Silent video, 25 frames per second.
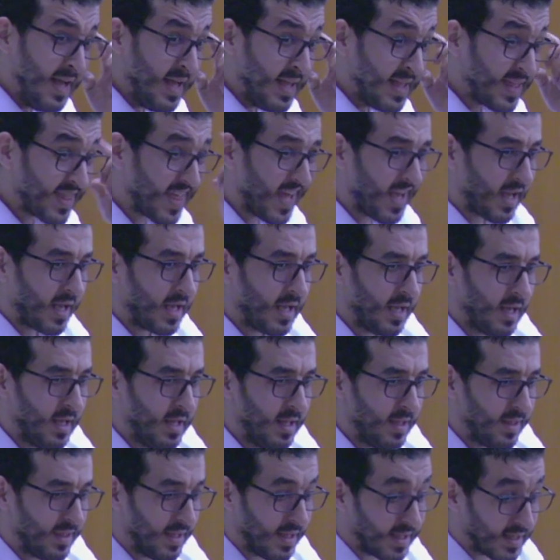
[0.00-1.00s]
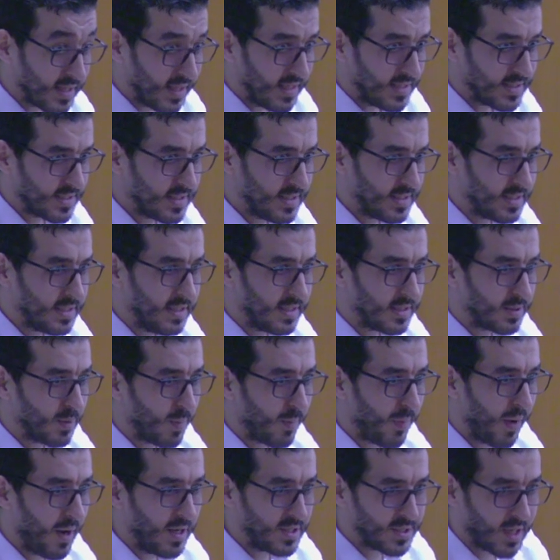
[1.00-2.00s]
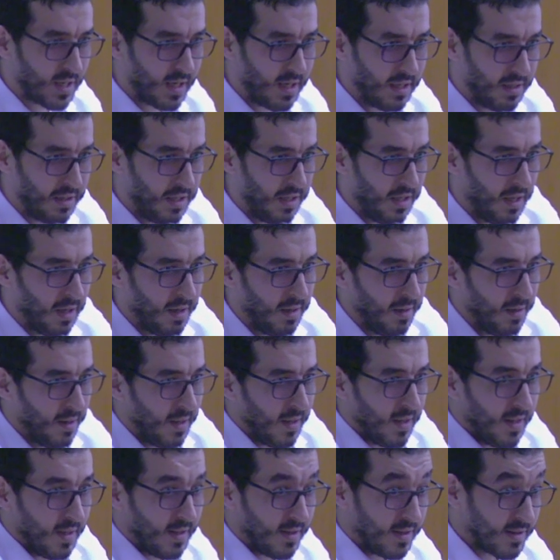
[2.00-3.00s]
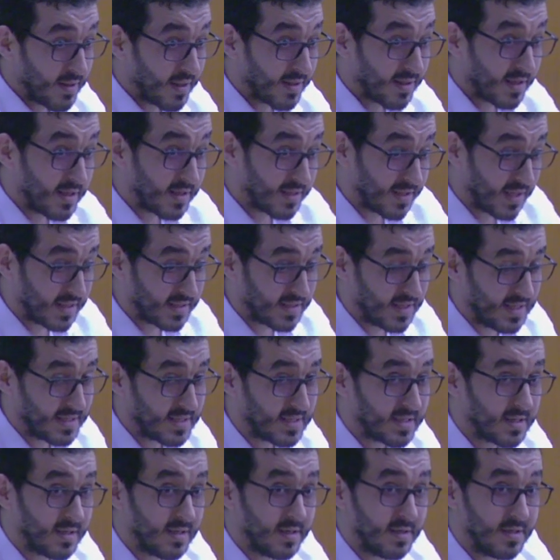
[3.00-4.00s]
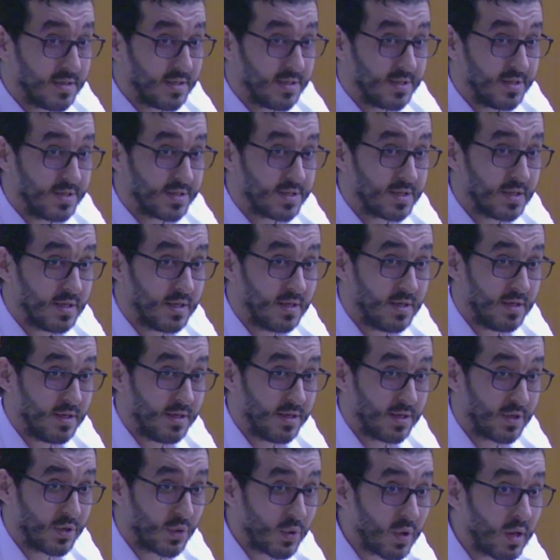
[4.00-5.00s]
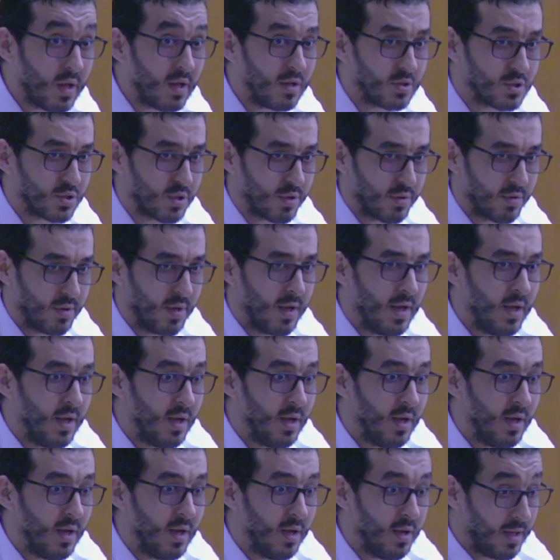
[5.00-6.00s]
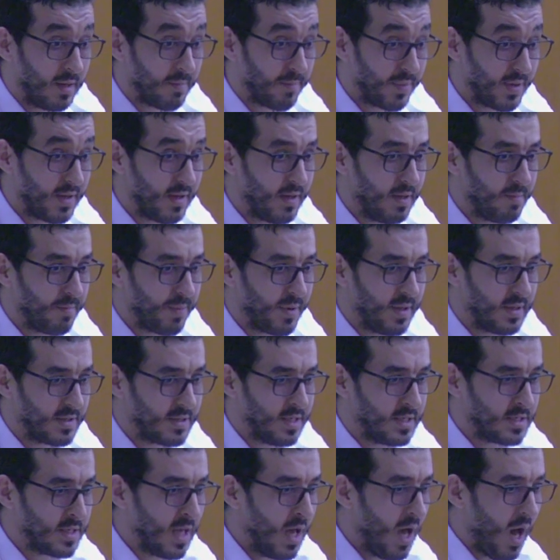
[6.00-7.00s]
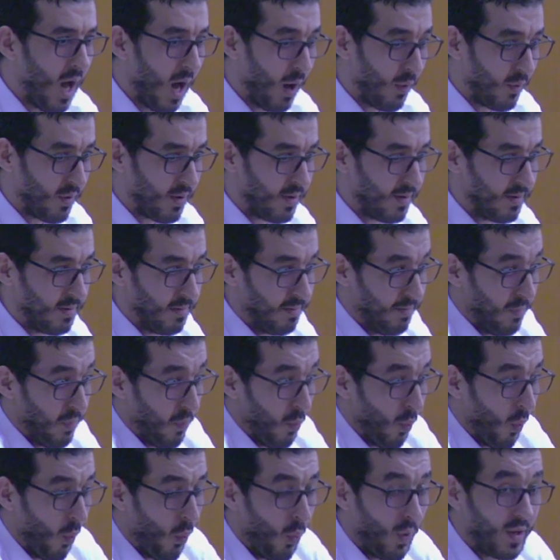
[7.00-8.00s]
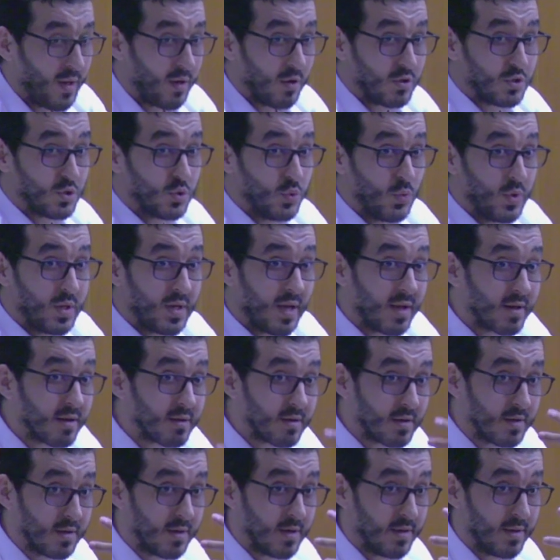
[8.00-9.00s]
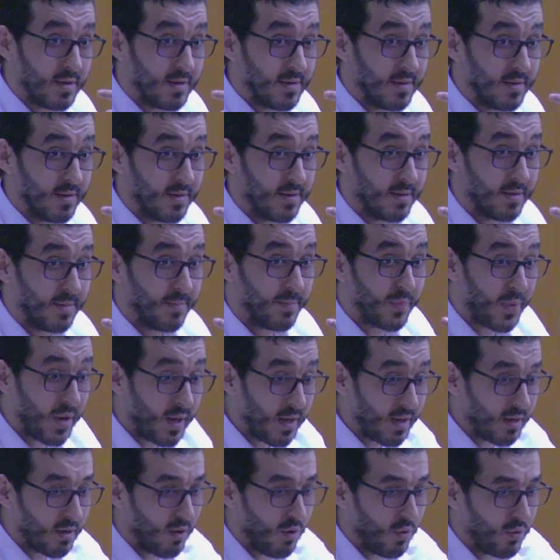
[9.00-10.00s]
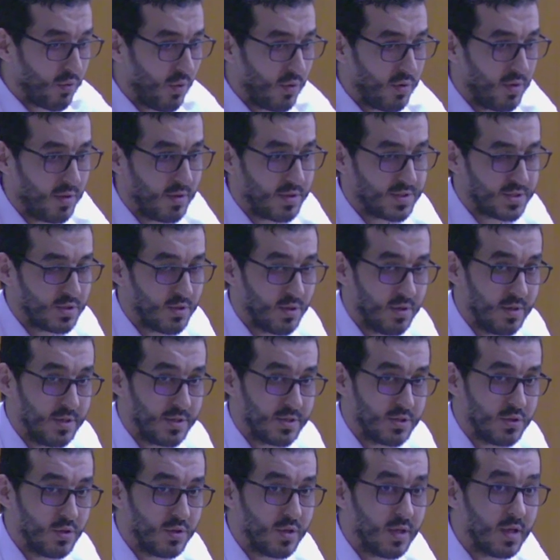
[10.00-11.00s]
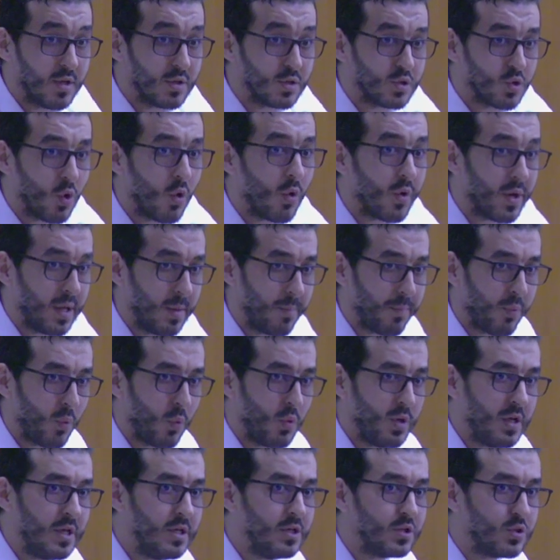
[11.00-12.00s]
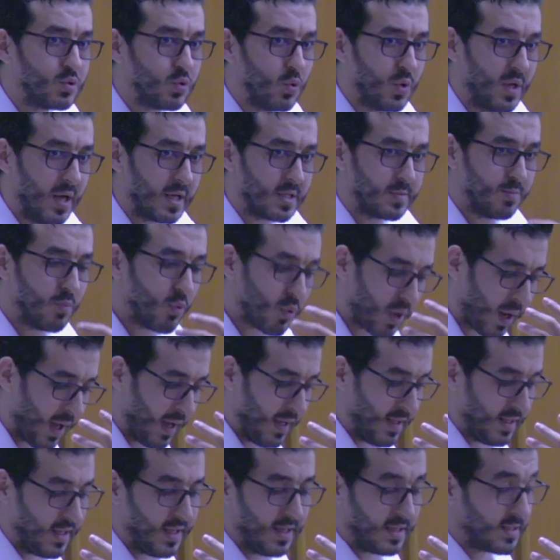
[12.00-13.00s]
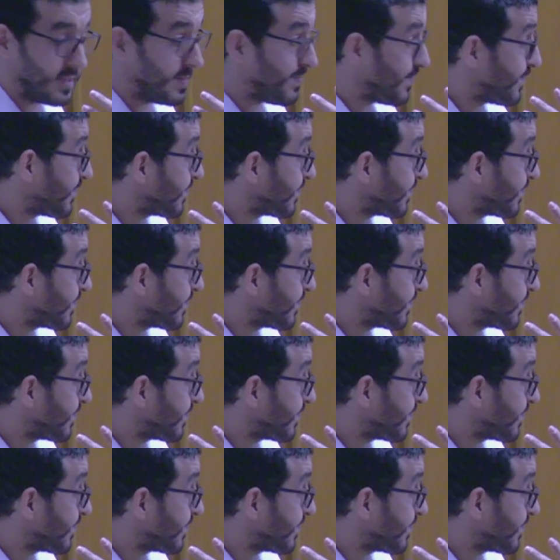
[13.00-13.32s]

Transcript: think this is a bright idea that this creator implanted. Why not? We can bring students or employees to get more ideas.